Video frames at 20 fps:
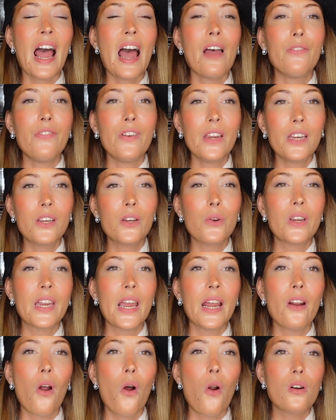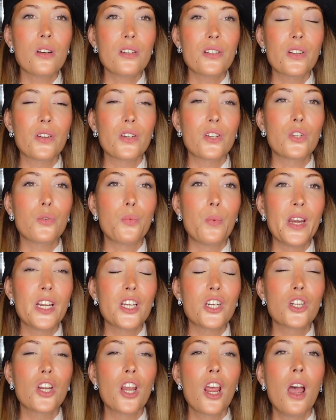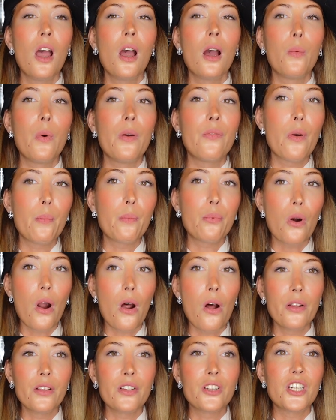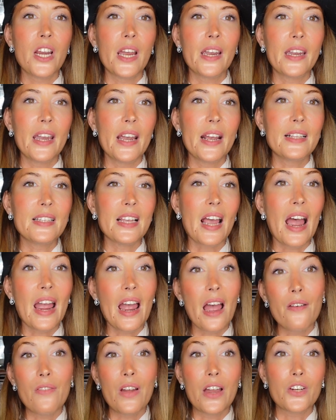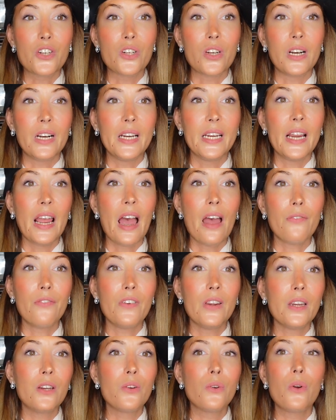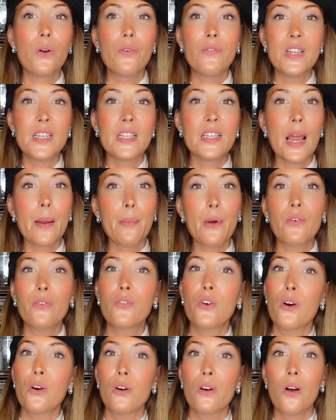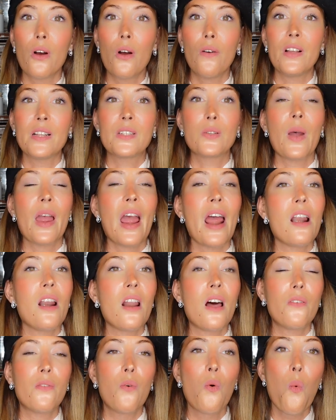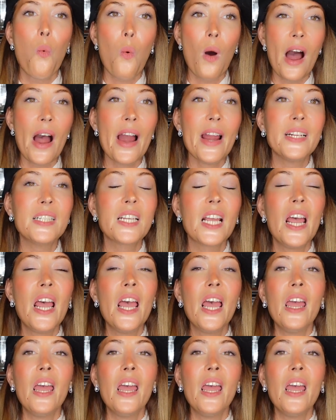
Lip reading: I think you can also switch with a brown jacket I have actually. I think, you know, this type of color, that's why I love white.